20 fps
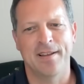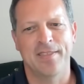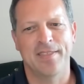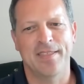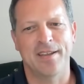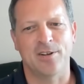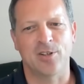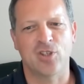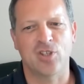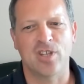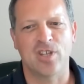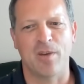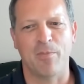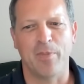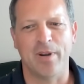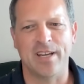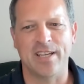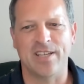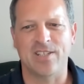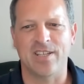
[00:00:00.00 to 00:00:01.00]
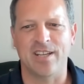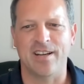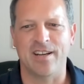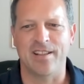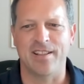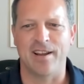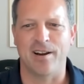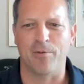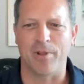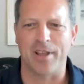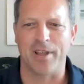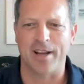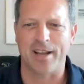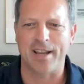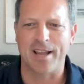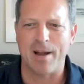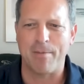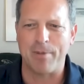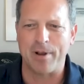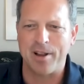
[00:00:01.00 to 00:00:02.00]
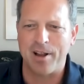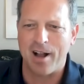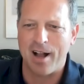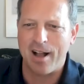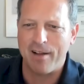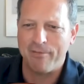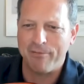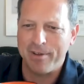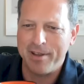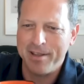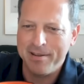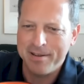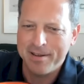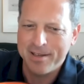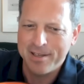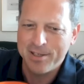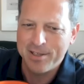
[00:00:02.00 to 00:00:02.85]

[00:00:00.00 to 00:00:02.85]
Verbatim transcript: there's somebody sitting there with a cup of coffee,